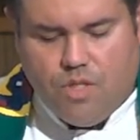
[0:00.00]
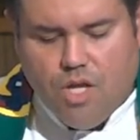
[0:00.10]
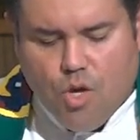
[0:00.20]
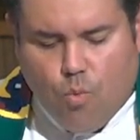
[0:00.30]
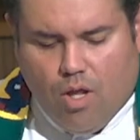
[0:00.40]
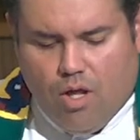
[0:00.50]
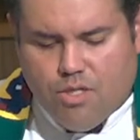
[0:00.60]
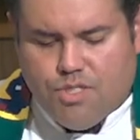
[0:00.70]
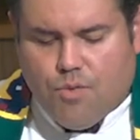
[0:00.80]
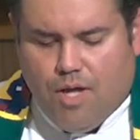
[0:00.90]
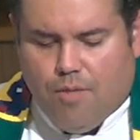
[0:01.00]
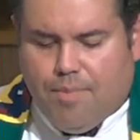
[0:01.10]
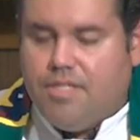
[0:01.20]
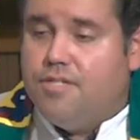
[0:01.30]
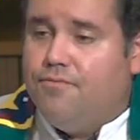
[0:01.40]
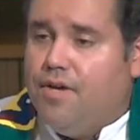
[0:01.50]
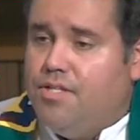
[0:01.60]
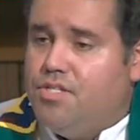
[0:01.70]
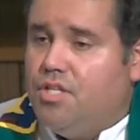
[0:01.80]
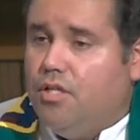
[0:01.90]
while also helping to find
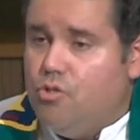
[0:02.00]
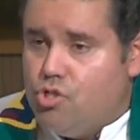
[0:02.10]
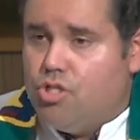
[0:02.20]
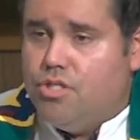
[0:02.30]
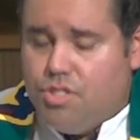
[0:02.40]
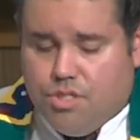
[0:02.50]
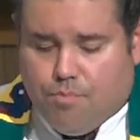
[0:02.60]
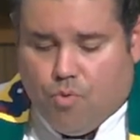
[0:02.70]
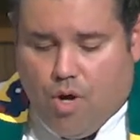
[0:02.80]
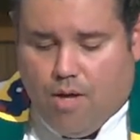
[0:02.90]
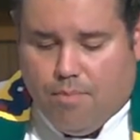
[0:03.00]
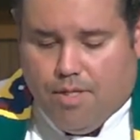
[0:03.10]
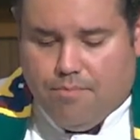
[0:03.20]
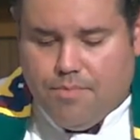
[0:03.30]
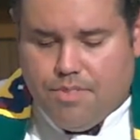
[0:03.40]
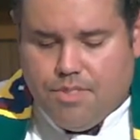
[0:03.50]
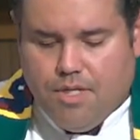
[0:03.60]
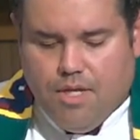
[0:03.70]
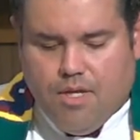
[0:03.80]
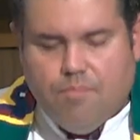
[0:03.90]
solutions to problems
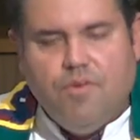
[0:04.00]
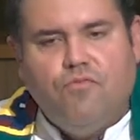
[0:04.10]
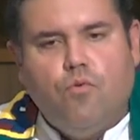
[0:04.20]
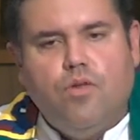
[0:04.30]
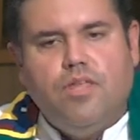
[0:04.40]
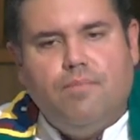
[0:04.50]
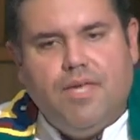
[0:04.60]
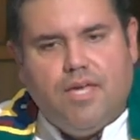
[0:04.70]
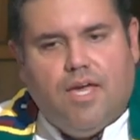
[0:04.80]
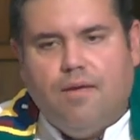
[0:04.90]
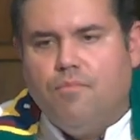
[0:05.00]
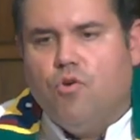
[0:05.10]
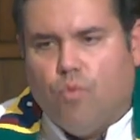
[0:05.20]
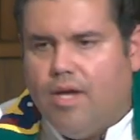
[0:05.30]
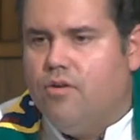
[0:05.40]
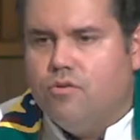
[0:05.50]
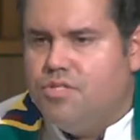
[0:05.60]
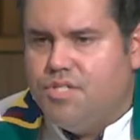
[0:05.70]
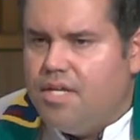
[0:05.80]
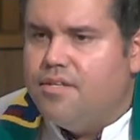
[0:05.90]
before they became greater
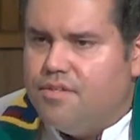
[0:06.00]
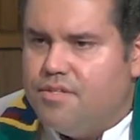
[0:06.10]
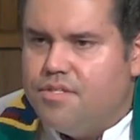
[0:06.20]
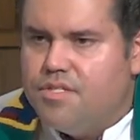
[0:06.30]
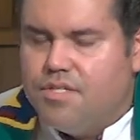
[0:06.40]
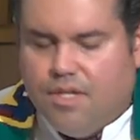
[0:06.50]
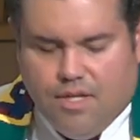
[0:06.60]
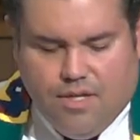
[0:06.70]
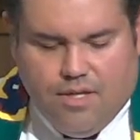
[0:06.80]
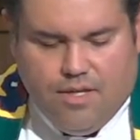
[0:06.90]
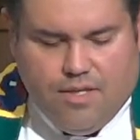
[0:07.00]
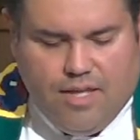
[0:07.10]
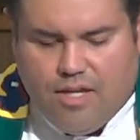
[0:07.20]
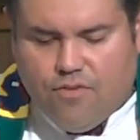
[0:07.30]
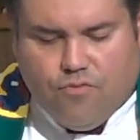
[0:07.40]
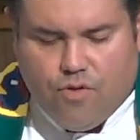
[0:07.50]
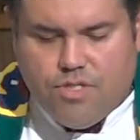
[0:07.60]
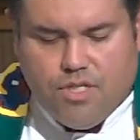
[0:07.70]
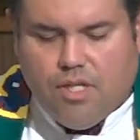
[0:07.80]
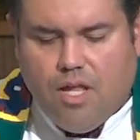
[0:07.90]
sins. They
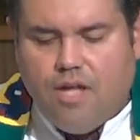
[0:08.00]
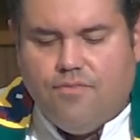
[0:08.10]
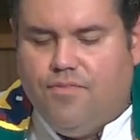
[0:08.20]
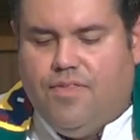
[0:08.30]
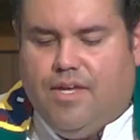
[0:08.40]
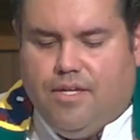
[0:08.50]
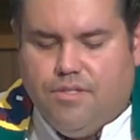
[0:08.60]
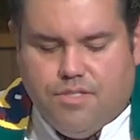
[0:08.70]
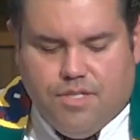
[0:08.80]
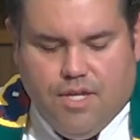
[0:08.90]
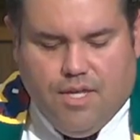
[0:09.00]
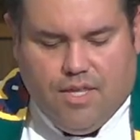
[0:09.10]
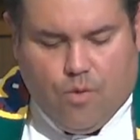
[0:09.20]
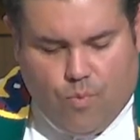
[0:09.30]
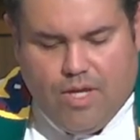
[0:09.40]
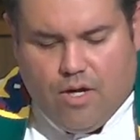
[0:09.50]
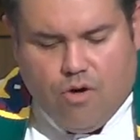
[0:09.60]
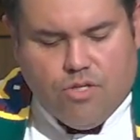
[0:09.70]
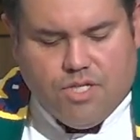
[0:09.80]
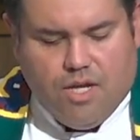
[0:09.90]
confronted a lot of things that we in
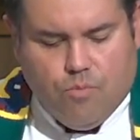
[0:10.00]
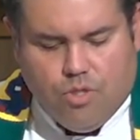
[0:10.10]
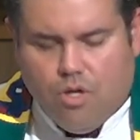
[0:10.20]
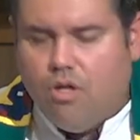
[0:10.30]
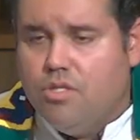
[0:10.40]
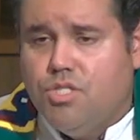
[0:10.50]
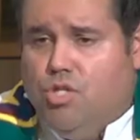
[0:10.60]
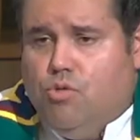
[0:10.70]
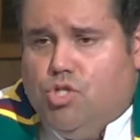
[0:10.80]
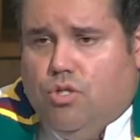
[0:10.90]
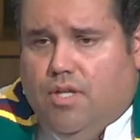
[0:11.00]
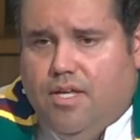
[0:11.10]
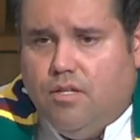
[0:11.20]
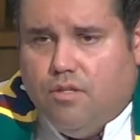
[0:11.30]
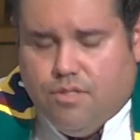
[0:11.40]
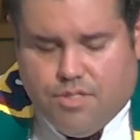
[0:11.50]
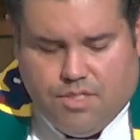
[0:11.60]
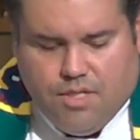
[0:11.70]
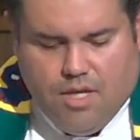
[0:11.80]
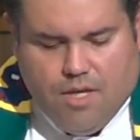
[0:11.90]
our time would call social
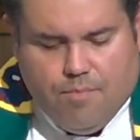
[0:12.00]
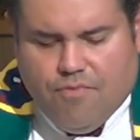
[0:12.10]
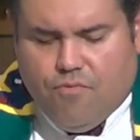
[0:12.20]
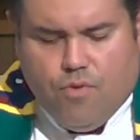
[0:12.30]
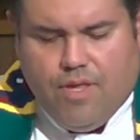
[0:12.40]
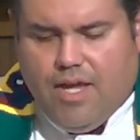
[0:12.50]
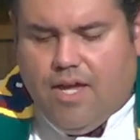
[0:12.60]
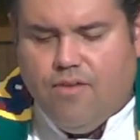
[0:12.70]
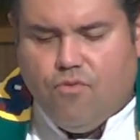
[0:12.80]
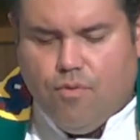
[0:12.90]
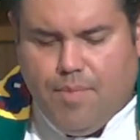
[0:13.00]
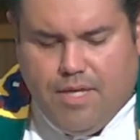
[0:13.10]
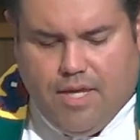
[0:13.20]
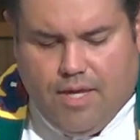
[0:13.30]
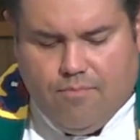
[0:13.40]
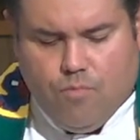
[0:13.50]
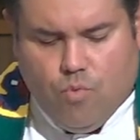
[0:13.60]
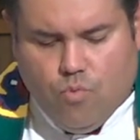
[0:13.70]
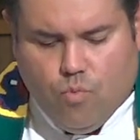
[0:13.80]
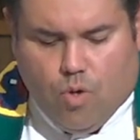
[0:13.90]
ills before they ever became
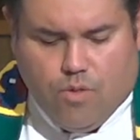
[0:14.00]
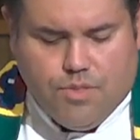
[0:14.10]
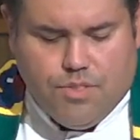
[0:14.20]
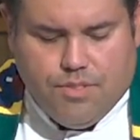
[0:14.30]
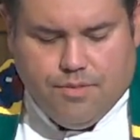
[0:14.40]
worse.